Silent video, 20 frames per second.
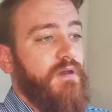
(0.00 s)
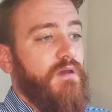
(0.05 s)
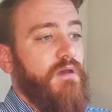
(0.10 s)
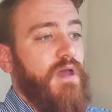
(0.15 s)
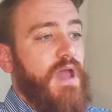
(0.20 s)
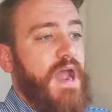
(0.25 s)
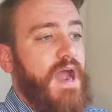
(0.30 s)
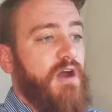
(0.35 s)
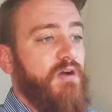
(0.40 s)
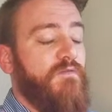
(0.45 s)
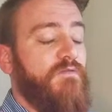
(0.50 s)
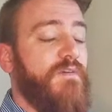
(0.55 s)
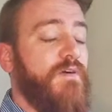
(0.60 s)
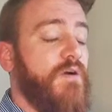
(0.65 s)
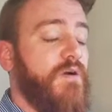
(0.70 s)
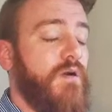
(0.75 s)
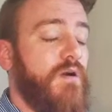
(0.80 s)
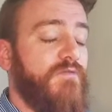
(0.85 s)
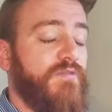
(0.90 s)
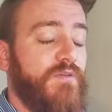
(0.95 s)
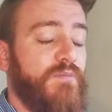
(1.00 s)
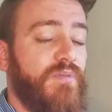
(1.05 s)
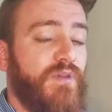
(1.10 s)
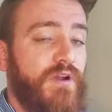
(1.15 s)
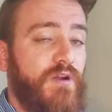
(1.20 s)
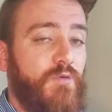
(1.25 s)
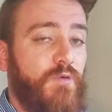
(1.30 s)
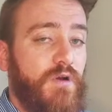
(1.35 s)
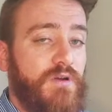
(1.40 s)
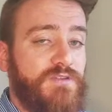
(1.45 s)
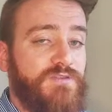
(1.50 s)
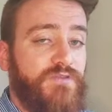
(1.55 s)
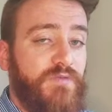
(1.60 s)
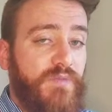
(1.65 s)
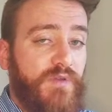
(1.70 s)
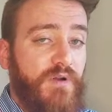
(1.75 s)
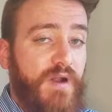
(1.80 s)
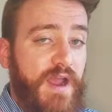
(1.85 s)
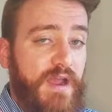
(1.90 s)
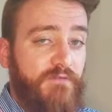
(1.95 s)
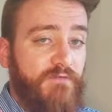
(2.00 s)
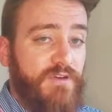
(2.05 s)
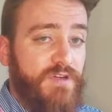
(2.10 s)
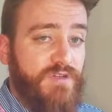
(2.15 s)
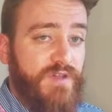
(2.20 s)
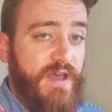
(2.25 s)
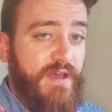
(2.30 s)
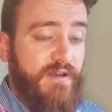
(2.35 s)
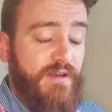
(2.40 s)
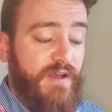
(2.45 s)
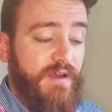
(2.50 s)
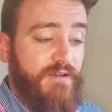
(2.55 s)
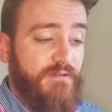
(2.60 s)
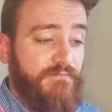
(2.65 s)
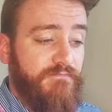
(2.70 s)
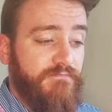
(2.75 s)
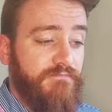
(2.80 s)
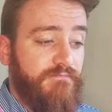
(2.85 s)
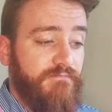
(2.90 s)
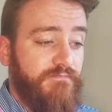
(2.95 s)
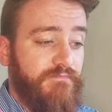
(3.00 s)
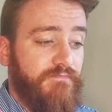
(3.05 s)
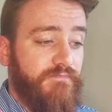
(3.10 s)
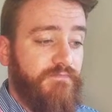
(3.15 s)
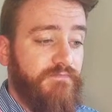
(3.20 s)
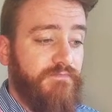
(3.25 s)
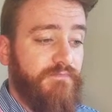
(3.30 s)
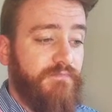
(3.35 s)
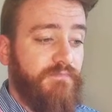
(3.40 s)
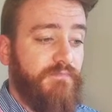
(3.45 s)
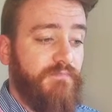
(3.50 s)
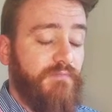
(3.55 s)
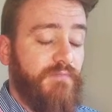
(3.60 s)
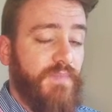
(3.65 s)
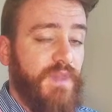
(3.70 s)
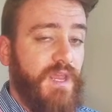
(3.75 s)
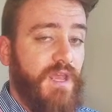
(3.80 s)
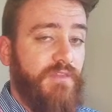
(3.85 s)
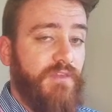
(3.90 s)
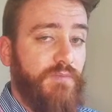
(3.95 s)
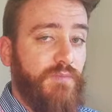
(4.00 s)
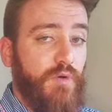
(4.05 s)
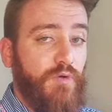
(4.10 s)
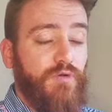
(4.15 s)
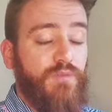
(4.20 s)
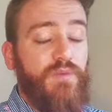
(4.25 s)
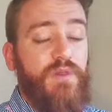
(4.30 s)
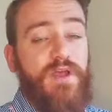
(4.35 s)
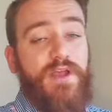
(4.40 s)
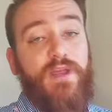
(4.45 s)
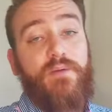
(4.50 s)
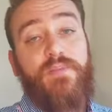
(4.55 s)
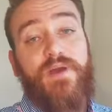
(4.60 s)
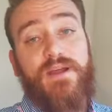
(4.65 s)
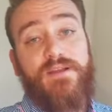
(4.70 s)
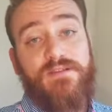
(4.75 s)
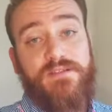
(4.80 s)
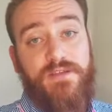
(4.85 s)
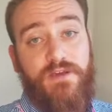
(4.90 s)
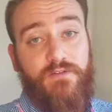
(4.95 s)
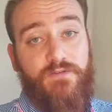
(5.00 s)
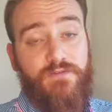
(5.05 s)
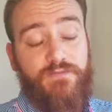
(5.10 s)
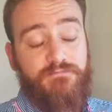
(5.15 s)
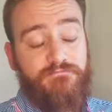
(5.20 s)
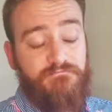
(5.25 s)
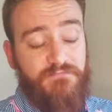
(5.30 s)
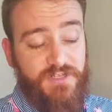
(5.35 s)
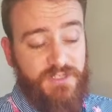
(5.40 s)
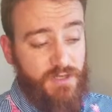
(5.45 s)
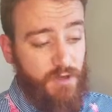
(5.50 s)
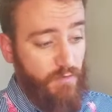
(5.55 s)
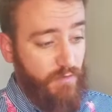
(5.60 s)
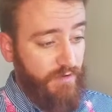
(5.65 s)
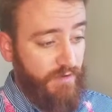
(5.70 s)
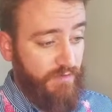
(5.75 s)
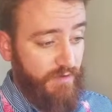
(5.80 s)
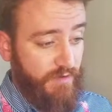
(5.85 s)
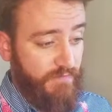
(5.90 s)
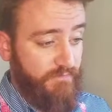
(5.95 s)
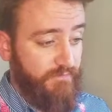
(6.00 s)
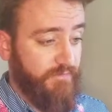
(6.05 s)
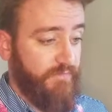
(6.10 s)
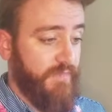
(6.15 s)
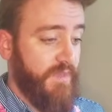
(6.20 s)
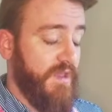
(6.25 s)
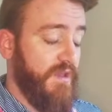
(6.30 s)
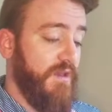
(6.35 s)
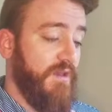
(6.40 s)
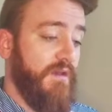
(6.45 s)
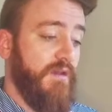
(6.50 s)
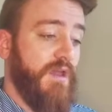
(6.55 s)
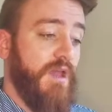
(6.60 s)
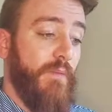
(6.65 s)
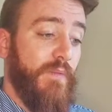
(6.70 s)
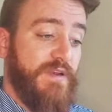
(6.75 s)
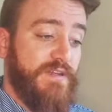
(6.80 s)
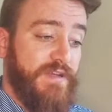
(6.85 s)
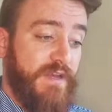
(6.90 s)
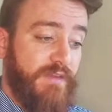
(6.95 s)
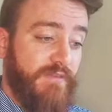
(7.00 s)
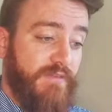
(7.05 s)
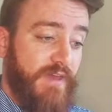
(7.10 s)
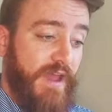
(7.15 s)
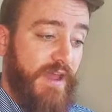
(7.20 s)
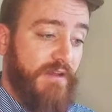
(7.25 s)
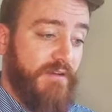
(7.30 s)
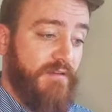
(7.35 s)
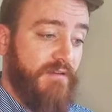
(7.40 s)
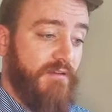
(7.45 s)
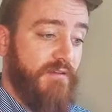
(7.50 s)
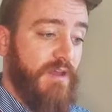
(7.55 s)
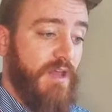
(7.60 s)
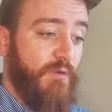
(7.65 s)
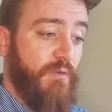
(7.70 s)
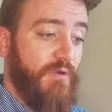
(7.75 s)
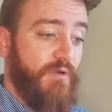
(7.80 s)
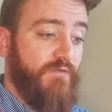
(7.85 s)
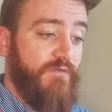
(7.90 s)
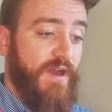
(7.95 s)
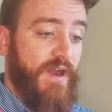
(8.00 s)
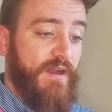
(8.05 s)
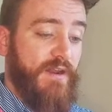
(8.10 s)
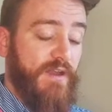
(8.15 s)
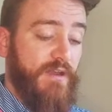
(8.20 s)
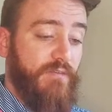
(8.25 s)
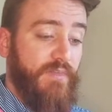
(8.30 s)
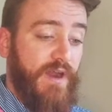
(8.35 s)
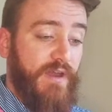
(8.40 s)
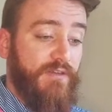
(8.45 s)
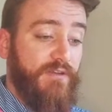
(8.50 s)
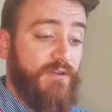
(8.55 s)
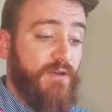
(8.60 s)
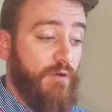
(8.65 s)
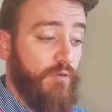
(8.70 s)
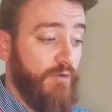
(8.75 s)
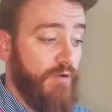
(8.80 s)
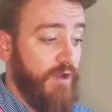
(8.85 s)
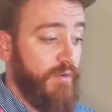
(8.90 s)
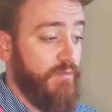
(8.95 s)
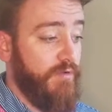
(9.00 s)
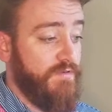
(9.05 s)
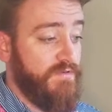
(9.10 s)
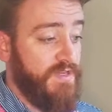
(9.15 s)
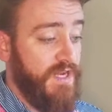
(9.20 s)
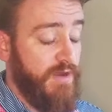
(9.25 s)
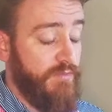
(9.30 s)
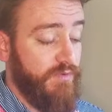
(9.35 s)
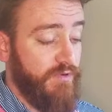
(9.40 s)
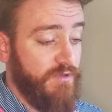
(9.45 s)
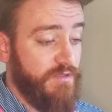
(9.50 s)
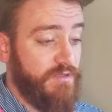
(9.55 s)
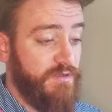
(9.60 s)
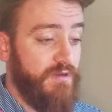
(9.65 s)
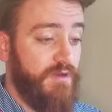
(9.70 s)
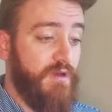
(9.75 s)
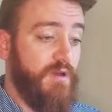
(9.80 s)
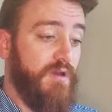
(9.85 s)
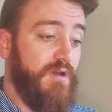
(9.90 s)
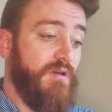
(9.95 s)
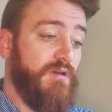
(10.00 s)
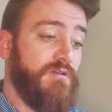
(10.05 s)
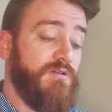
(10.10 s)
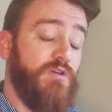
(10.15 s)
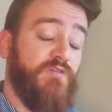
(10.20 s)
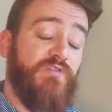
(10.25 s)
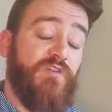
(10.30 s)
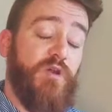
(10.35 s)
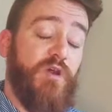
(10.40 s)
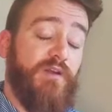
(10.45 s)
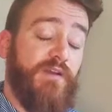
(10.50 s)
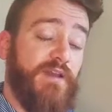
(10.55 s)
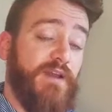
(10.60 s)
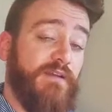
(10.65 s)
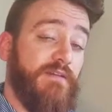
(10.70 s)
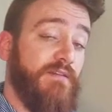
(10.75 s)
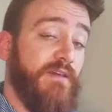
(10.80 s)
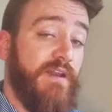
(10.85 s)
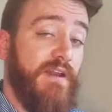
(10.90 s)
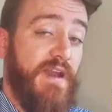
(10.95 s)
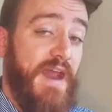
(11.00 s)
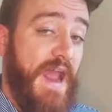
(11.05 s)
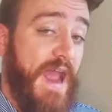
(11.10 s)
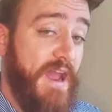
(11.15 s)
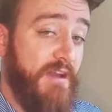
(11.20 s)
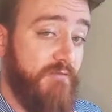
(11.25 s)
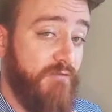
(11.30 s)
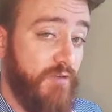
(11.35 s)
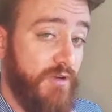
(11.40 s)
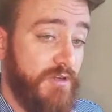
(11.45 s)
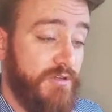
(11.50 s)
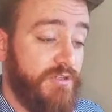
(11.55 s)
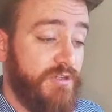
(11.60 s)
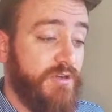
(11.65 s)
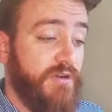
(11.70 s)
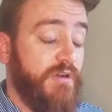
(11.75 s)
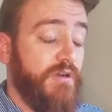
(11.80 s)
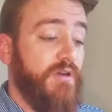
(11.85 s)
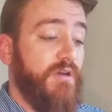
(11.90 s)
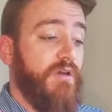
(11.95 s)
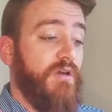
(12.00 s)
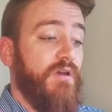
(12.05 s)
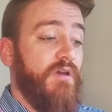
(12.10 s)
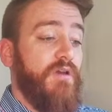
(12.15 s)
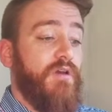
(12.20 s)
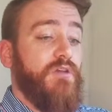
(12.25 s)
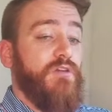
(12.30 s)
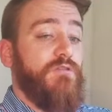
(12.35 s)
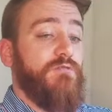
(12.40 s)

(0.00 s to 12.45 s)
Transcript: how far off the player was from their average that night, and then multiplying it by itself is all we're doing. And we take that, and we're dividing it by the total number of samples. So if you know how to calculate an average, you